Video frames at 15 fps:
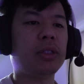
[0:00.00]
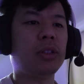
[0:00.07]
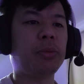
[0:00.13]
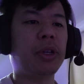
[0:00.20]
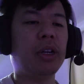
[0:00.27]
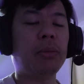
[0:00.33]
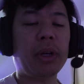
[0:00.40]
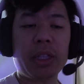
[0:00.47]
So
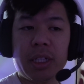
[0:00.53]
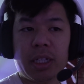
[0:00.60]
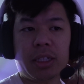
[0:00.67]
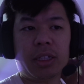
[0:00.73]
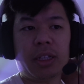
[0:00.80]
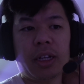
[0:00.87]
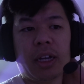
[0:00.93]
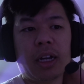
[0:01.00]
I'm here on my
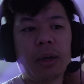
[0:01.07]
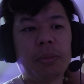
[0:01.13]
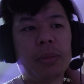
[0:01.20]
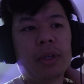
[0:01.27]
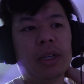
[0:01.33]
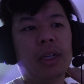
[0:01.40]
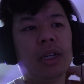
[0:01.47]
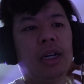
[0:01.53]
Tesla app,
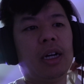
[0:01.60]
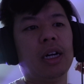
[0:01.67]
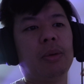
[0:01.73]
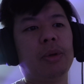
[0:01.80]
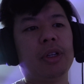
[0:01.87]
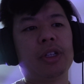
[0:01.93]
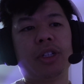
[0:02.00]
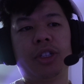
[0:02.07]

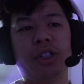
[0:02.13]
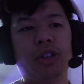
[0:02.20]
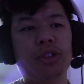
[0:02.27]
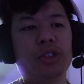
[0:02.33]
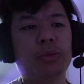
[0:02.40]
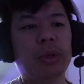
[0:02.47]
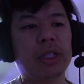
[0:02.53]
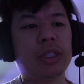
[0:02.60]
and it just
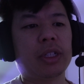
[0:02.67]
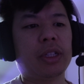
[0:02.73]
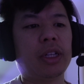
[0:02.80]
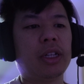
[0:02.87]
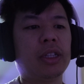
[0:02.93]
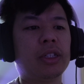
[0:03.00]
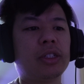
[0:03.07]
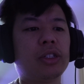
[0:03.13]
shows you
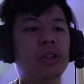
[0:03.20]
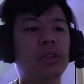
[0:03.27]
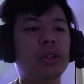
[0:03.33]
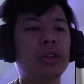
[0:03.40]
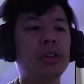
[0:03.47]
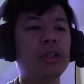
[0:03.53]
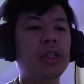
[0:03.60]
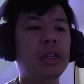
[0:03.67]
basically the
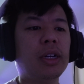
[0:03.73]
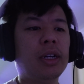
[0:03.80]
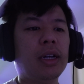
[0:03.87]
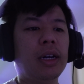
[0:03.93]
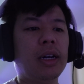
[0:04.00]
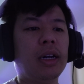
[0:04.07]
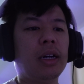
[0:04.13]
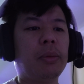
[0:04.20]
solar
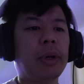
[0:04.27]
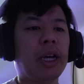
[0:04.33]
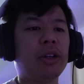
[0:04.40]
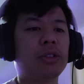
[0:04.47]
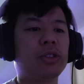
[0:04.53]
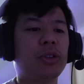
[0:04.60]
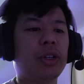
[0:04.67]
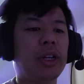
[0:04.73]

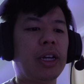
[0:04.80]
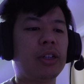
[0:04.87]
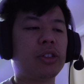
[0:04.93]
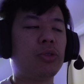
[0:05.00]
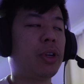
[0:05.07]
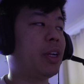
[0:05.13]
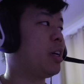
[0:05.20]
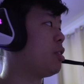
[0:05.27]
panels right now.
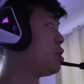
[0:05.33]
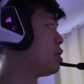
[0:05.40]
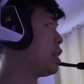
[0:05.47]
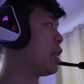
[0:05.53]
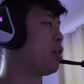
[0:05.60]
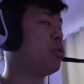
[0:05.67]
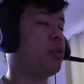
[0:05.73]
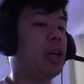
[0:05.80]
So right now it's
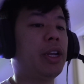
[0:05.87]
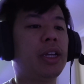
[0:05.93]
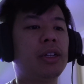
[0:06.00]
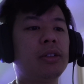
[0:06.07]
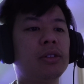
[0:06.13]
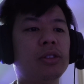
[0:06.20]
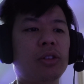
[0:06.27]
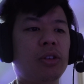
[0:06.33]
like
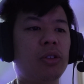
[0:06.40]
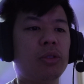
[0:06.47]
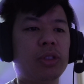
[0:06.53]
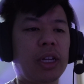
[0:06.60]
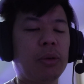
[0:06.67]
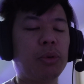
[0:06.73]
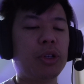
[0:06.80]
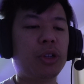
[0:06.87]
raining, so
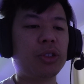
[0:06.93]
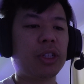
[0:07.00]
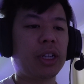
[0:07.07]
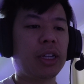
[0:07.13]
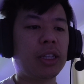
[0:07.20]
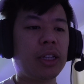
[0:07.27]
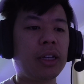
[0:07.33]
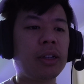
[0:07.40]
it's not producing
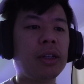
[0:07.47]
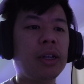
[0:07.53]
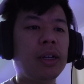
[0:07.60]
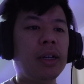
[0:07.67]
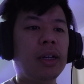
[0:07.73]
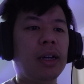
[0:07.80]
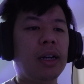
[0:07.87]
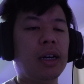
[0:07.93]
anything.
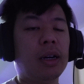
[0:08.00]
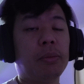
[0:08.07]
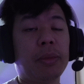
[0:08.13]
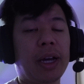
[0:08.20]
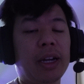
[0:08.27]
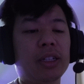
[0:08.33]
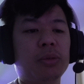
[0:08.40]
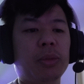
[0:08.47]

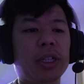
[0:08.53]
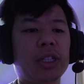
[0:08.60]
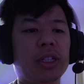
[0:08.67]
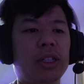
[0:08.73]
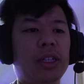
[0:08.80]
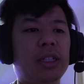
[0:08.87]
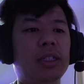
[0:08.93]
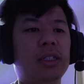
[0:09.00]
Not as much
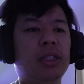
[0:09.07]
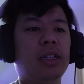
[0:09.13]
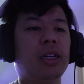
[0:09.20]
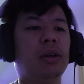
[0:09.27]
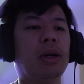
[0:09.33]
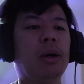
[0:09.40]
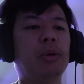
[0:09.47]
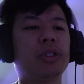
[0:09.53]
at least,
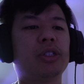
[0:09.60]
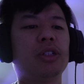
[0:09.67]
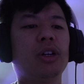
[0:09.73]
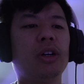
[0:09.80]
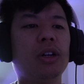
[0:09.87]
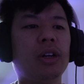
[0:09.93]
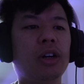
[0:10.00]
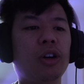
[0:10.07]
how much the
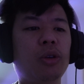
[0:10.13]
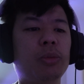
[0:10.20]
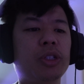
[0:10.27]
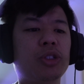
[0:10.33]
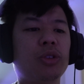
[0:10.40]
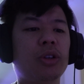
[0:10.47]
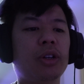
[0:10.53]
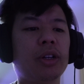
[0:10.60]
home is
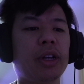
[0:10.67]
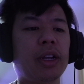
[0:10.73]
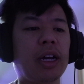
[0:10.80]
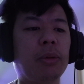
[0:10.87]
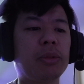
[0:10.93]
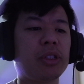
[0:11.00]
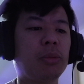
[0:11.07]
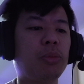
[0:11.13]
drawing and
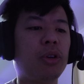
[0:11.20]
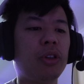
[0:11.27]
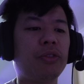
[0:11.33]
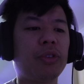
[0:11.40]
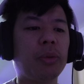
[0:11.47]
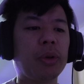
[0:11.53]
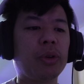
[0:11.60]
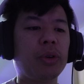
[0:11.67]
how much I'm
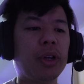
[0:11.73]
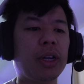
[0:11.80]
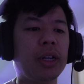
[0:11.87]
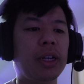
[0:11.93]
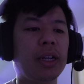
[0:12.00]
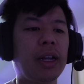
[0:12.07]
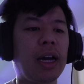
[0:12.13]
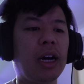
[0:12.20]
pulling from the
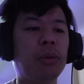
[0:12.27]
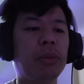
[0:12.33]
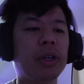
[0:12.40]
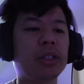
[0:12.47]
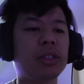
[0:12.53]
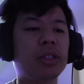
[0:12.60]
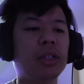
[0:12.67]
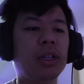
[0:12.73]
grid and how
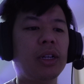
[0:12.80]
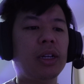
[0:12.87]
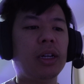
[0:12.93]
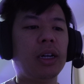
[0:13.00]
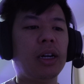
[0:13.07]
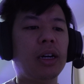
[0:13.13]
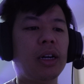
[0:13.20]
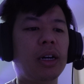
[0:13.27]
much
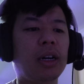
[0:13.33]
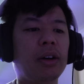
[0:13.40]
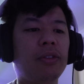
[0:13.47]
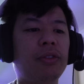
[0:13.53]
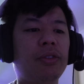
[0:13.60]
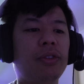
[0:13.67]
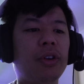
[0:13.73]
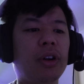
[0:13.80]

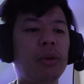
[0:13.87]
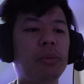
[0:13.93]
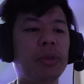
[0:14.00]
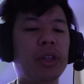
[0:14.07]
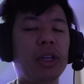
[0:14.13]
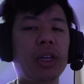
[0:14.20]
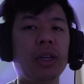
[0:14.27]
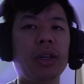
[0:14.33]
from
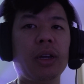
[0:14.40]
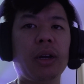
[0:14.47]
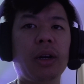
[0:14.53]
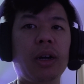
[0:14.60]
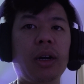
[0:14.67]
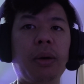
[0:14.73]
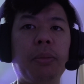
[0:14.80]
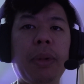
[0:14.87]
the
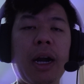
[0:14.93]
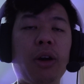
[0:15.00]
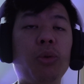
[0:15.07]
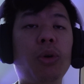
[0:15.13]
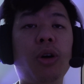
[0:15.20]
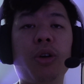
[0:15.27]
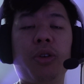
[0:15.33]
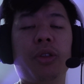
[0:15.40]

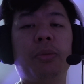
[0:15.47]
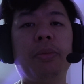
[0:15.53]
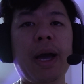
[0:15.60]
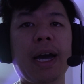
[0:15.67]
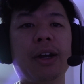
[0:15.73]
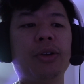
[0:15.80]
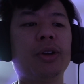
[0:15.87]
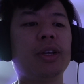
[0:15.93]
Powerwall or the
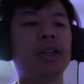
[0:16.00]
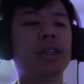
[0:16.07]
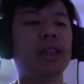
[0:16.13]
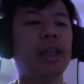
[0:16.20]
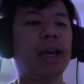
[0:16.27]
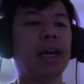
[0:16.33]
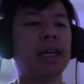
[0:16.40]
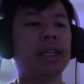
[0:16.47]
battery
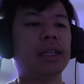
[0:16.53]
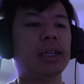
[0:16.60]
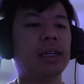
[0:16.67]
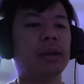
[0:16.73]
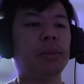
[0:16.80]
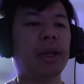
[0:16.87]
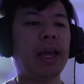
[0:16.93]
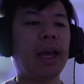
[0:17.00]
that
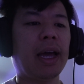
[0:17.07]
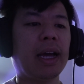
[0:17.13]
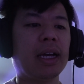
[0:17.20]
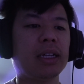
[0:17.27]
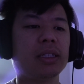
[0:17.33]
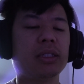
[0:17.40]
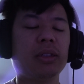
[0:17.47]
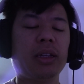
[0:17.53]
it
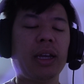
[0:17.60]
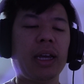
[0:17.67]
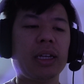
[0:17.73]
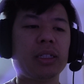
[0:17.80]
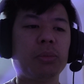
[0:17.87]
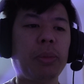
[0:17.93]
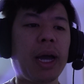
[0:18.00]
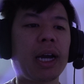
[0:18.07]
has
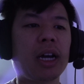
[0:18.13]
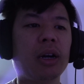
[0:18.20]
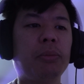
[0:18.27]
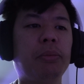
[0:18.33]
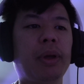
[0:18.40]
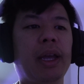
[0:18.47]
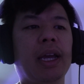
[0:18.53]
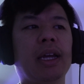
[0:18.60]
as
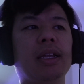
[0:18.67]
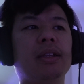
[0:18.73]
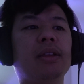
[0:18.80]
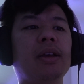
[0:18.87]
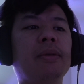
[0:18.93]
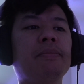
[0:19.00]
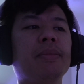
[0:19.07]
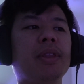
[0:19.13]
backup, and
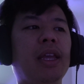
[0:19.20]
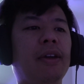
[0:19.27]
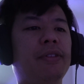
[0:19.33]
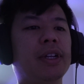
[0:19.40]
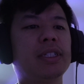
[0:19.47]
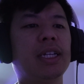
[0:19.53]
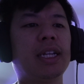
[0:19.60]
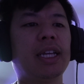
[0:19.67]
if
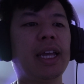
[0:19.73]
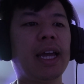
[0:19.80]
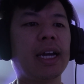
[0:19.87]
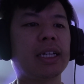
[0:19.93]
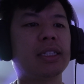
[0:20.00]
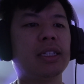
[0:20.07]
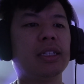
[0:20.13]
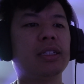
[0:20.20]
there's any
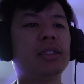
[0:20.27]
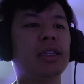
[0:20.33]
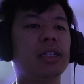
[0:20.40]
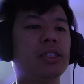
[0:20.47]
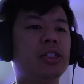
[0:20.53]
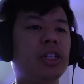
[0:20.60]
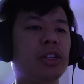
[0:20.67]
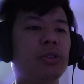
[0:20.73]
excess
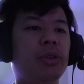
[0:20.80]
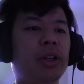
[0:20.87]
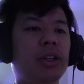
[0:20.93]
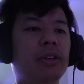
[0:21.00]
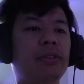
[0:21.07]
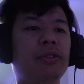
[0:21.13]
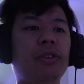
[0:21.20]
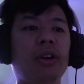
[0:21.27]
that's
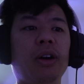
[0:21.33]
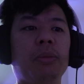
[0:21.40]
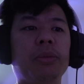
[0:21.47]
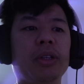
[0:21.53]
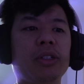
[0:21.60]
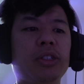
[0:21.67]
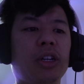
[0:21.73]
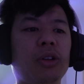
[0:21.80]
generated from
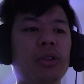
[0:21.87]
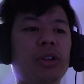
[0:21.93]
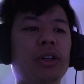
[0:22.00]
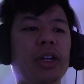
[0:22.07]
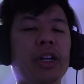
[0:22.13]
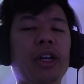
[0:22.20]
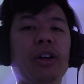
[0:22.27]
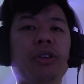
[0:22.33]
the solar,
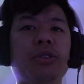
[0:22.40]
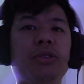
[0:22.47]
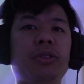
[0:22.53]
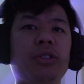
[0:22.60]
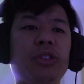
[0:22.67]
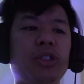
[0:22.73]
it goes